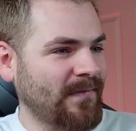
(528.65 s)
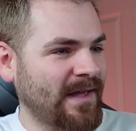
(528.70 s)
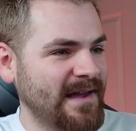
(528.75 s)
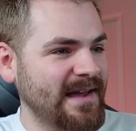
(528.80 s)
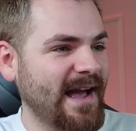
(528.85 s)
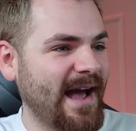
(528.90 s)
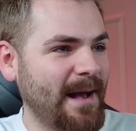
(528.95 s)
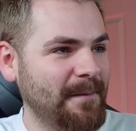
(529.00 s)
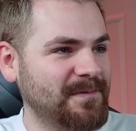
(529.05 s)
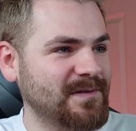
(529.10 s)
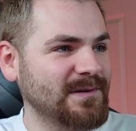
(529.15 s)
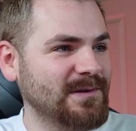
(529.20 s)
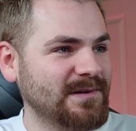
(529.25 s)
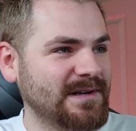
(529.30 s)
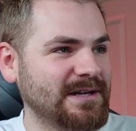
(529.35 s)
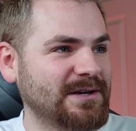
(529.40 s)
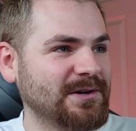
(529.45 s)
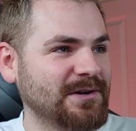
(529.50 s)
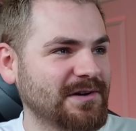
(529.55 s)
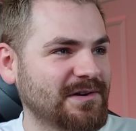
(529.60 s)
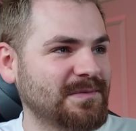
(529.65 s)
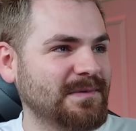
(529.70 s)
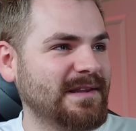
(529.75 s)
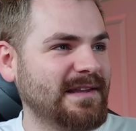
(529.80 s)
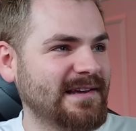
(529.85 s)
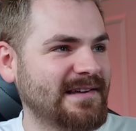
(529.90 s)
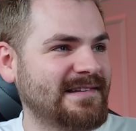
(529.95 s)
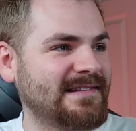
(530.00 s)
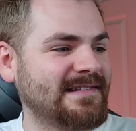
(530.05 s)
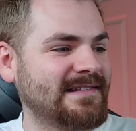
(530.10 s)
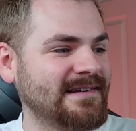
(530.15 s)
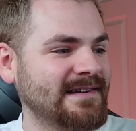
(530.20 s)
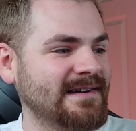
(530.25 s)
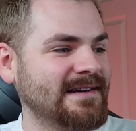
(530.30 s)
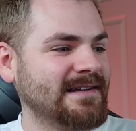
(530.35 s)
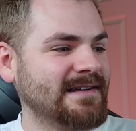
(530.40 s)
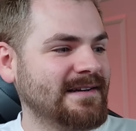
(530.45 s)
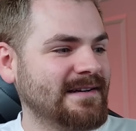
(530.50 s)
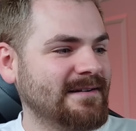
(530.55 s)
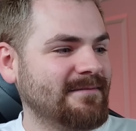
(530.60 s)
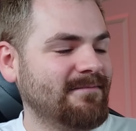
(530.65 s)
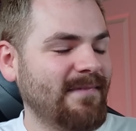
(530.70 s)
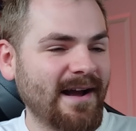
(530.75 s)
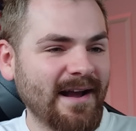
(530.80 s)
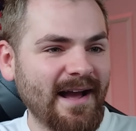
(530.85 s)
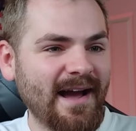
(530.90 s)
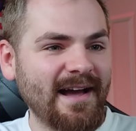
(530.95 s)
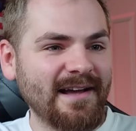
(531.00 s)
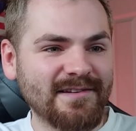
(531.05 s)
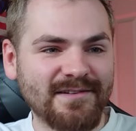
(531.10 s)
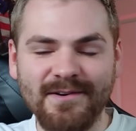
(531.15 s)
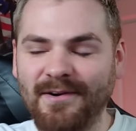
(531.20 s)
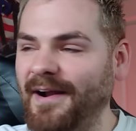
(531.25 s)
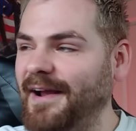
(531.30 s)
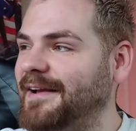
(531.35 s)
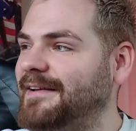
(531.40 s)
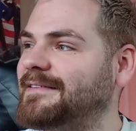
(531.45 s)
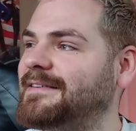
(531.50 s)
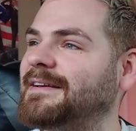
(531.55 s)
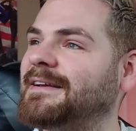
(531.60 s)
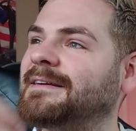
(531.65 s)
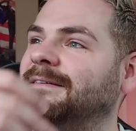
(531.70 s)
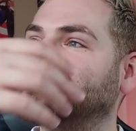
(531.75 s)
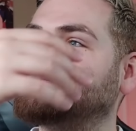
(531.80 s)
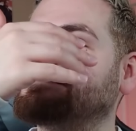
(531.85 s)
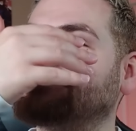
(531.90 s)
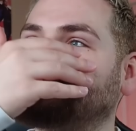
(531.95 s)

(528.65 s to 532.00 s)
He absolutely cooks with this. My guy is crazy.